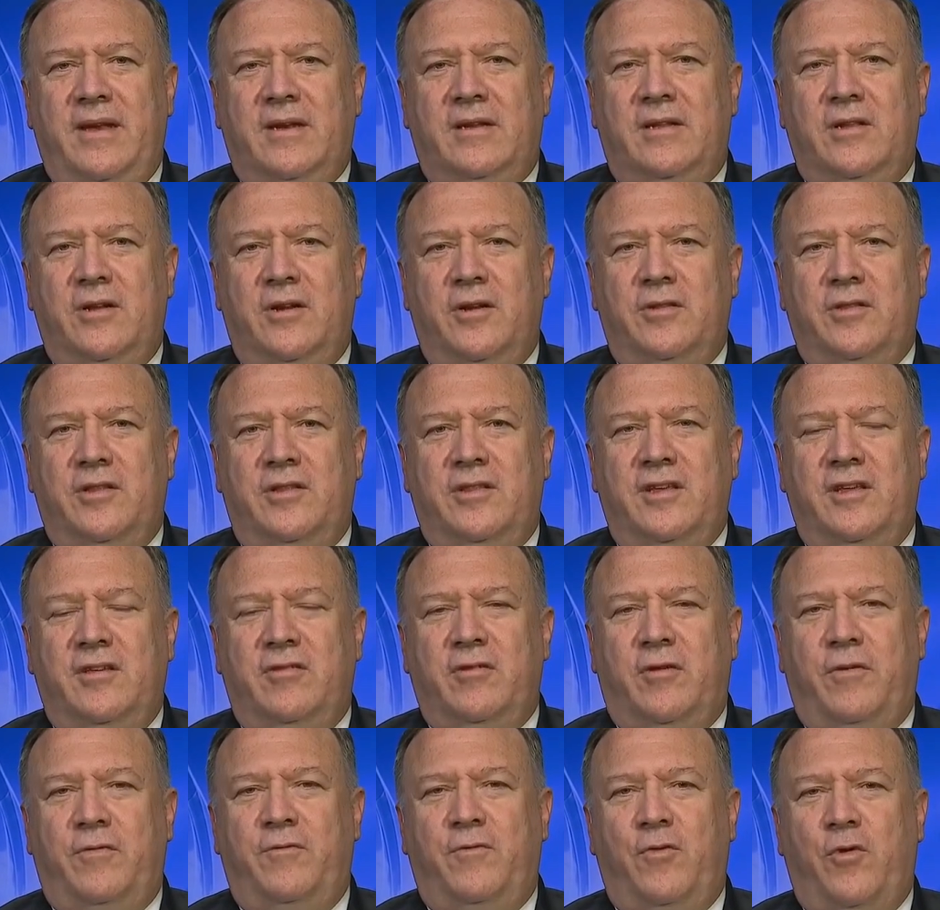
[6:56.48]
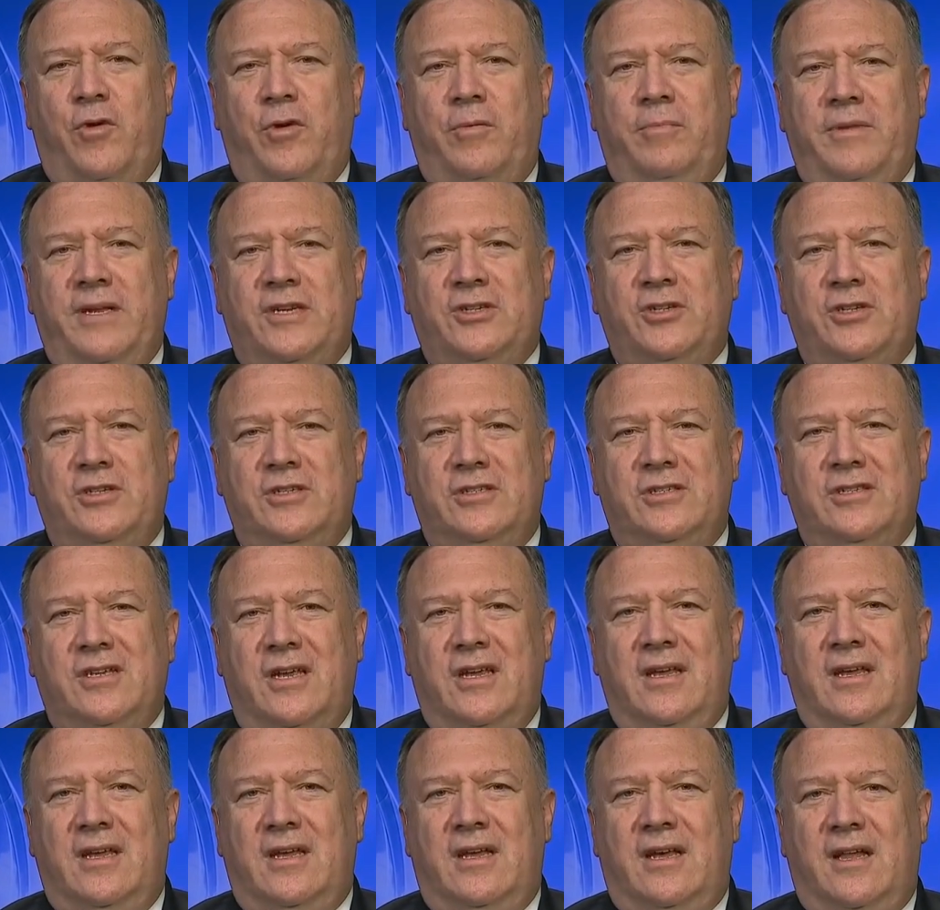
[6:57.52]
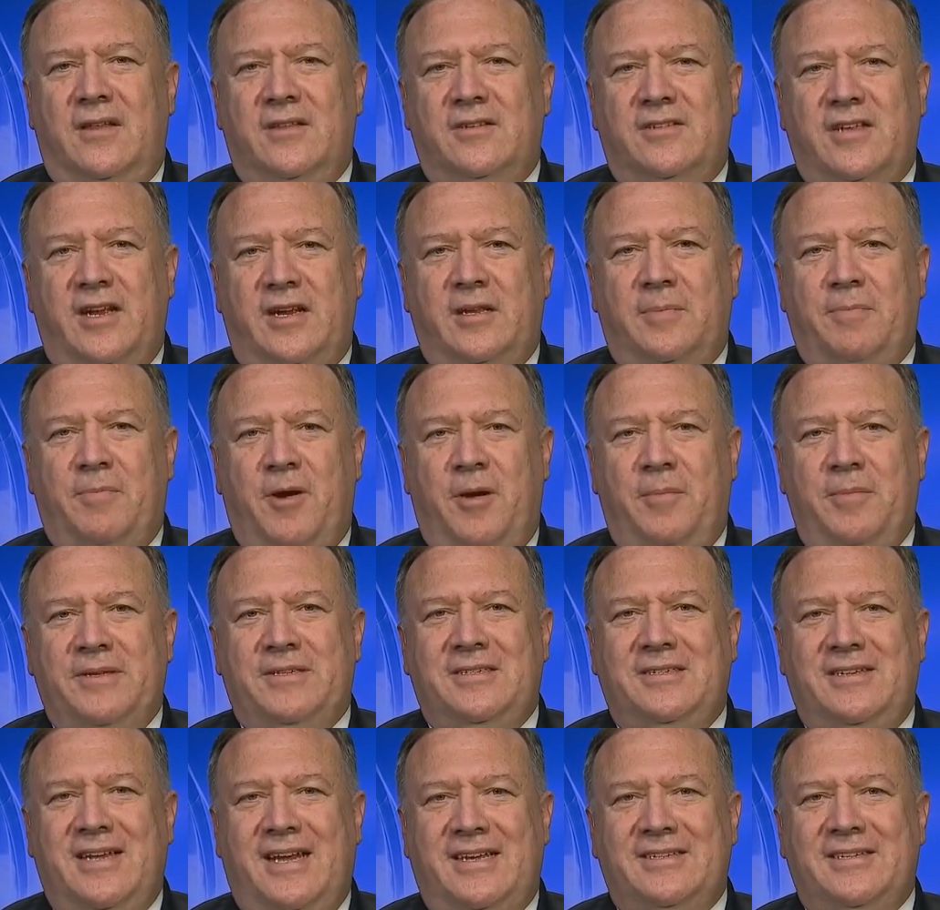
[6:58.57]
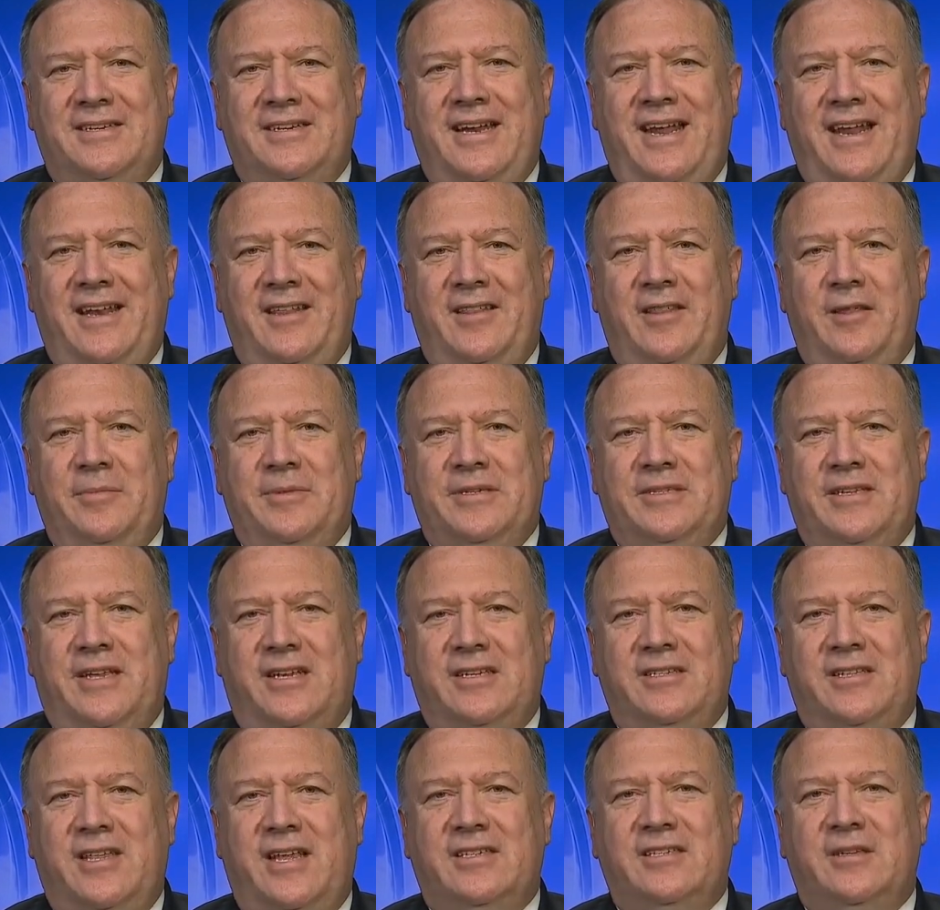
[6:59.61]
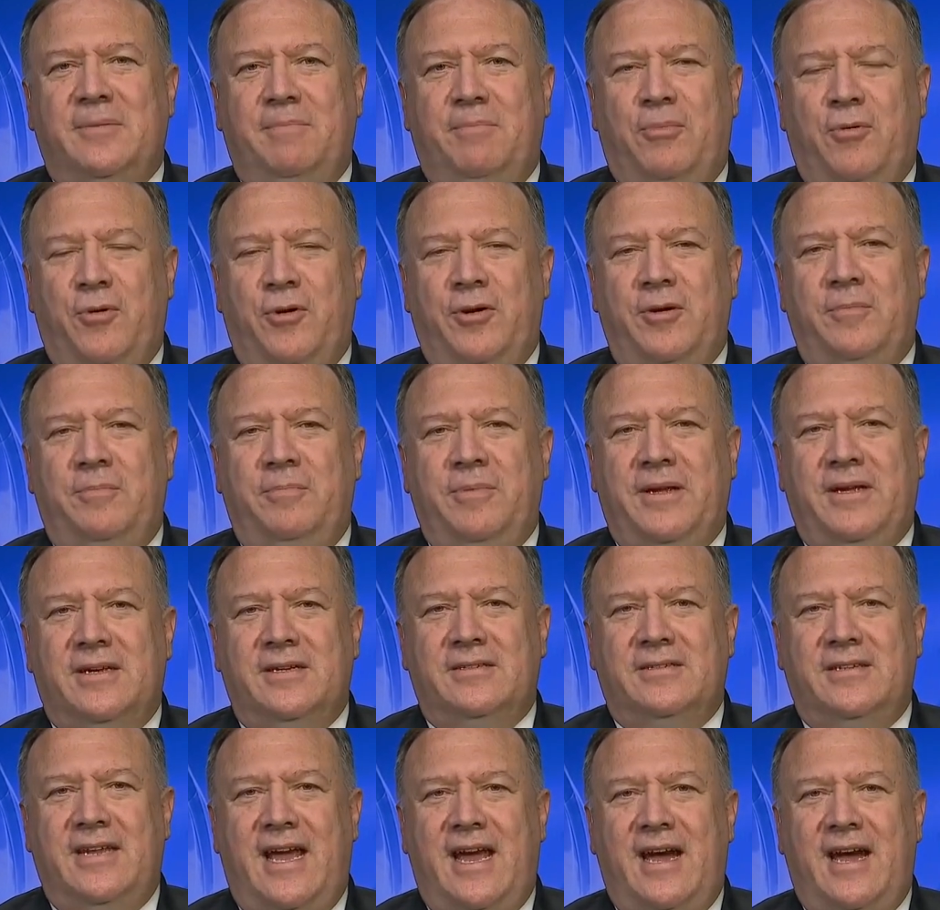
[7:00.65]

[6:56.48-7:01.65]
made clear that these are foreign missions. The State Department's designated them as such. That's important because